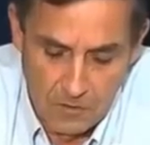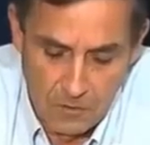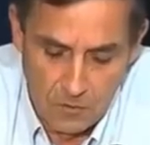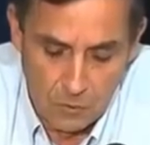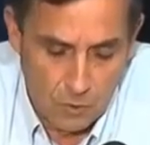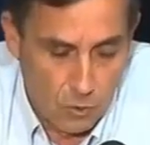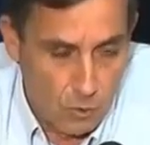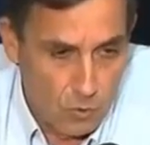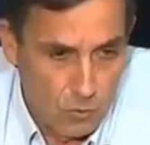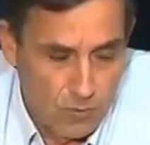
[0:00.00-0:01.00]
the
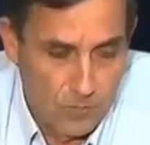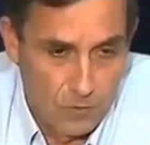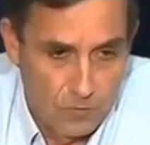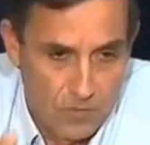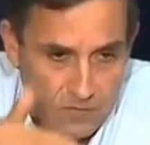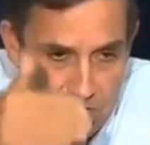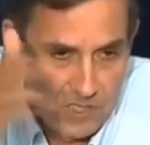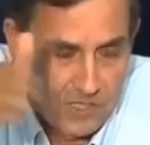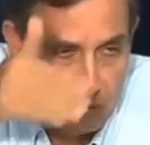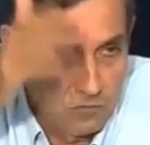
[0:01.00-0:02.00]
Tohoku, the
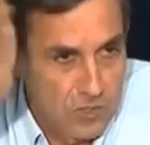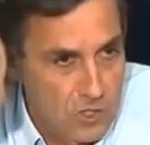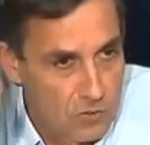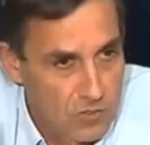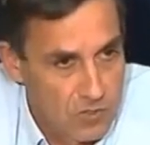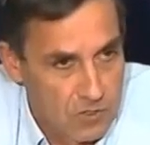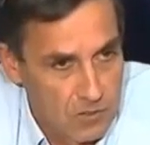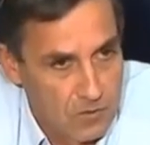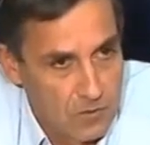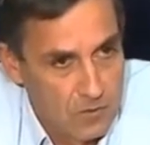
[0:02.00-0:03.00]
devastated regions
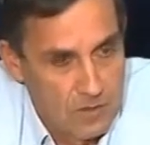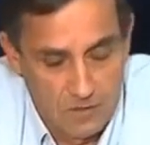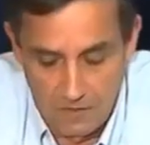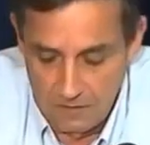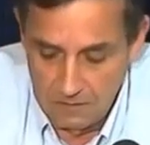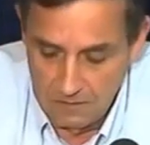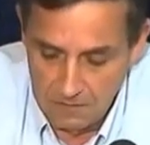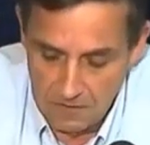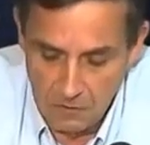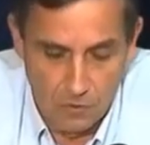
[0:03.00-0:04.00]

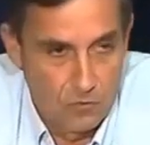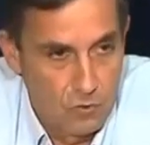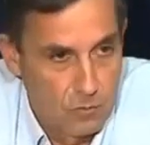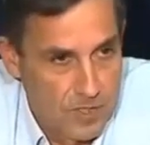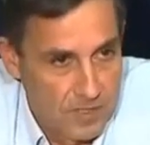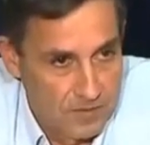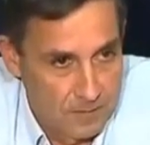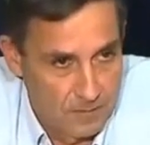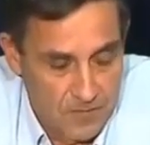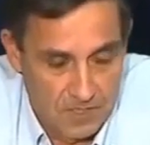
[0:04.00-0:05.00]
in northern
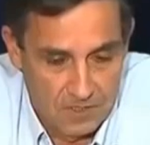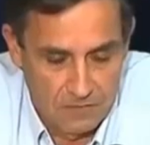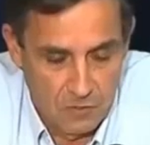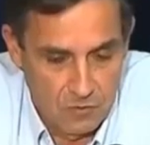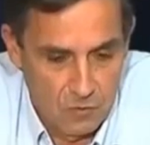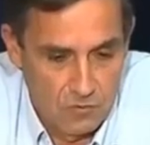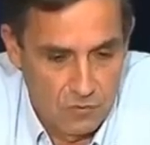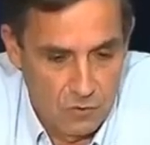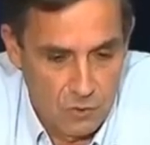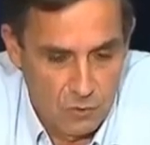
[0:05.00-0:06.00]
Japan after
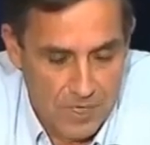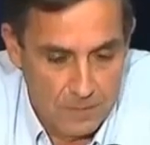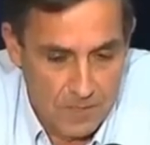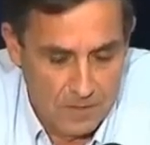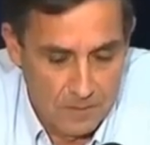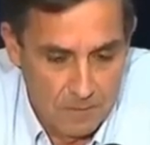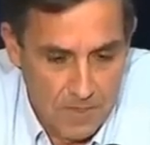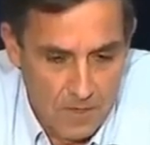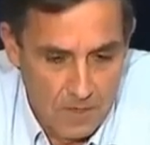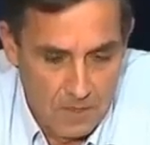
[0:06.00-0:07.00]
the tsunami,
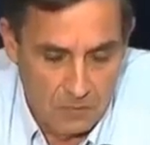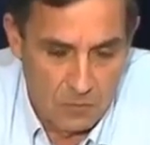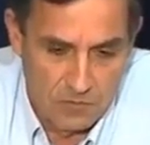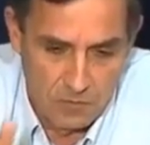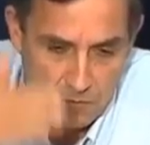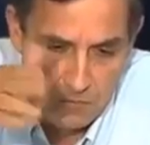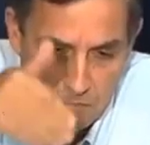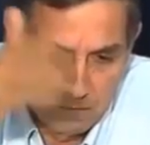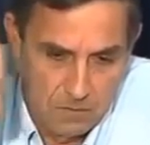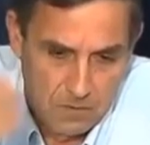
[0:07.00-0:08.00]
I was
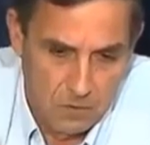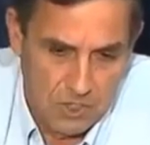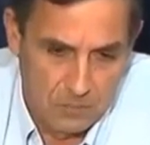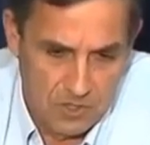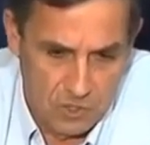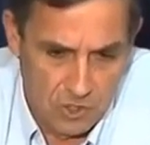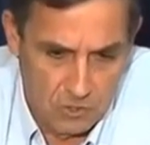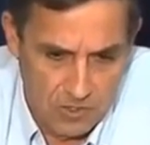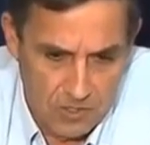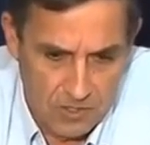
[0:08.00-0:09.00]
a Japanese
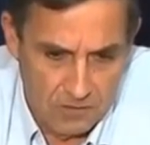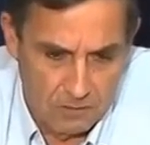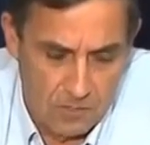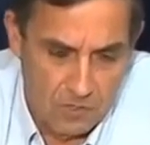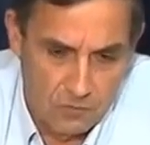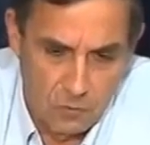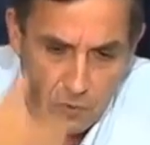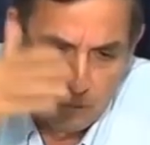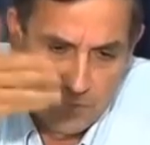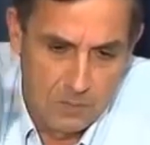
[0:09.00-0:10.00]
journalist and
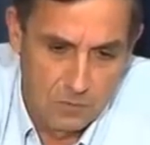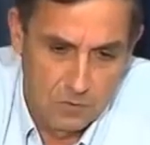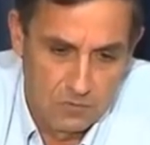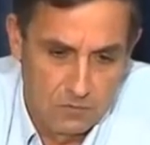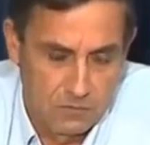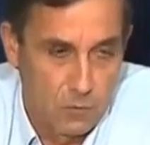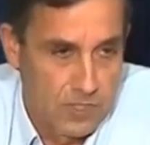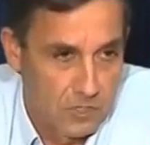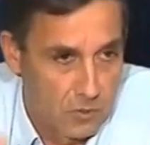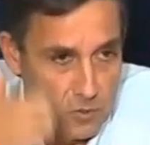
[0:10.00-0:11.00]
interviewing people. Of
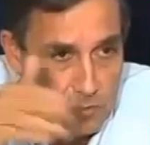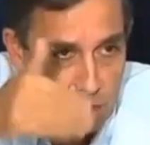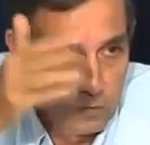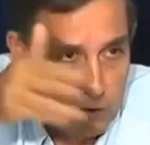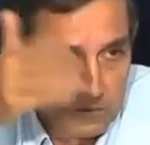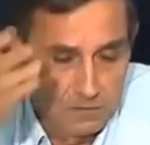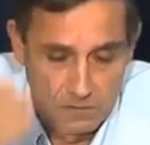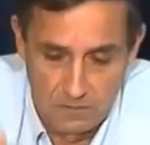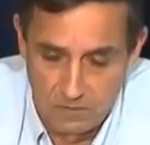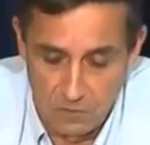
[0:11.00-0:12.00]
course, I can't speak a word
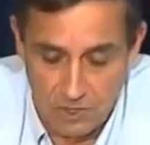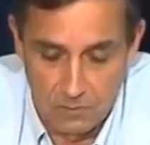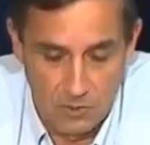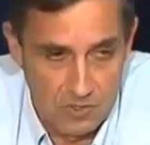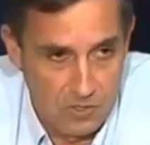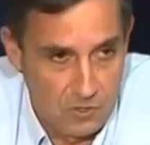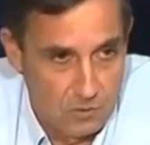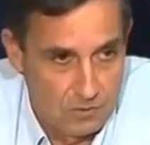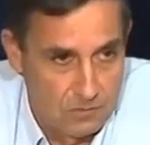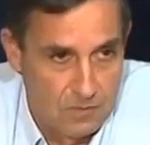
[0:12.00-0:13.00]
of Japanese,
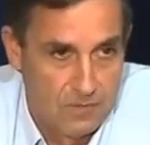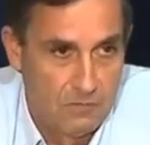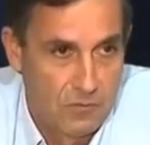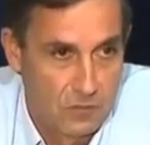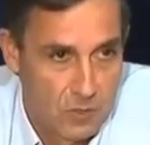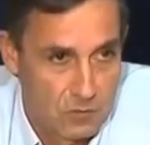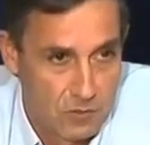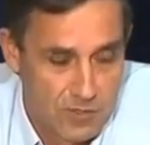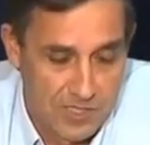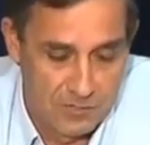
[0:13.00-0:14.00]
so everything was
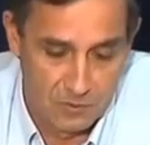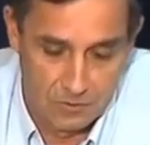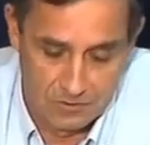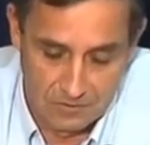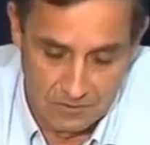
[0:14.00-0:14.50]
translated